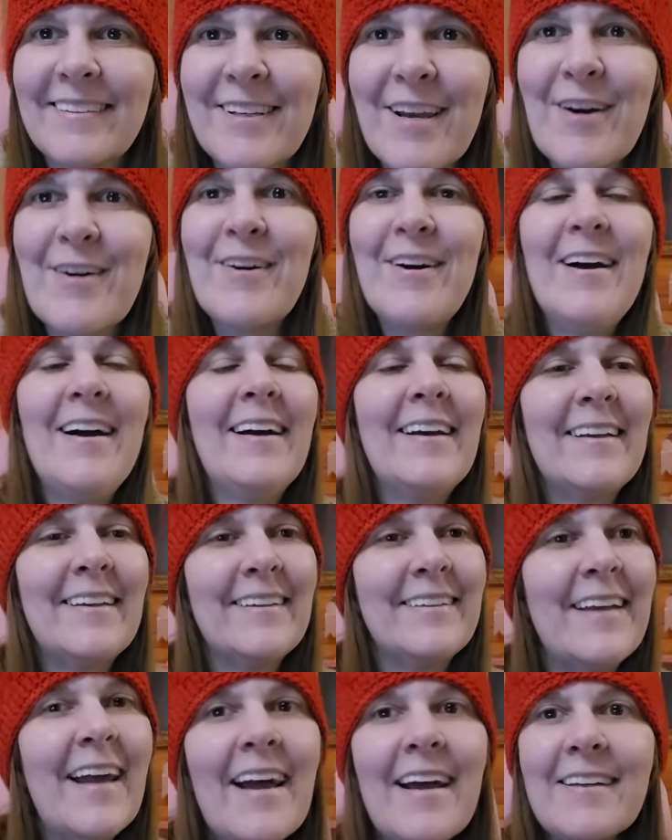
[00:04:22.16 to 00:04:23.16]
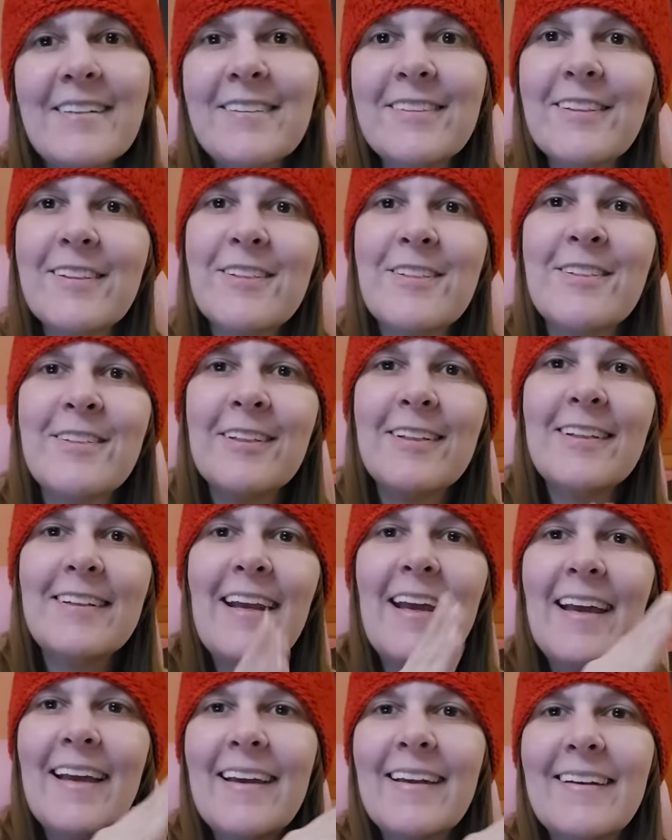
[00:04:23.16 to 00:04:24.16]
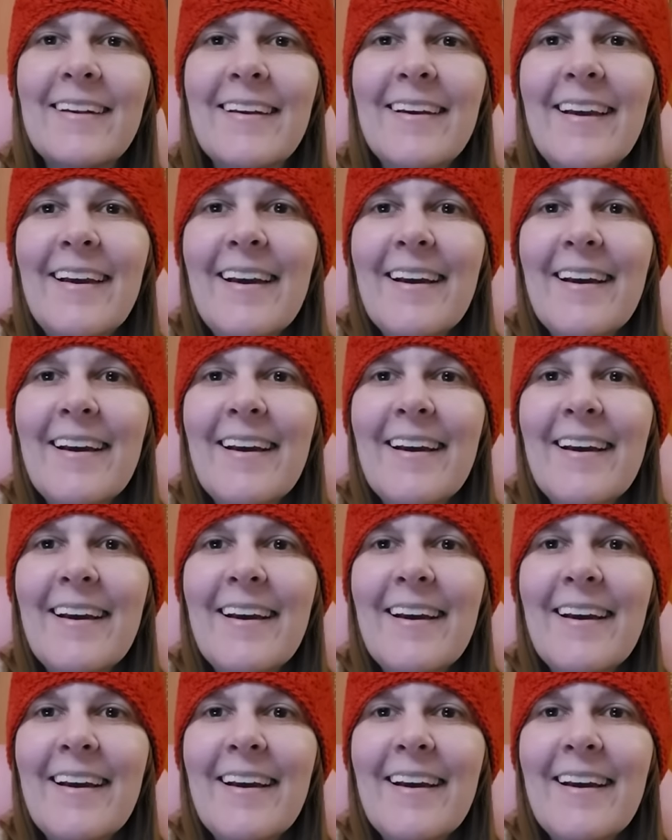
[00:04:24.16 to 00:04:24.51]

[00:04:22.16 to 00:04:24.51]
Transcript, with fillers: So, yes, she did.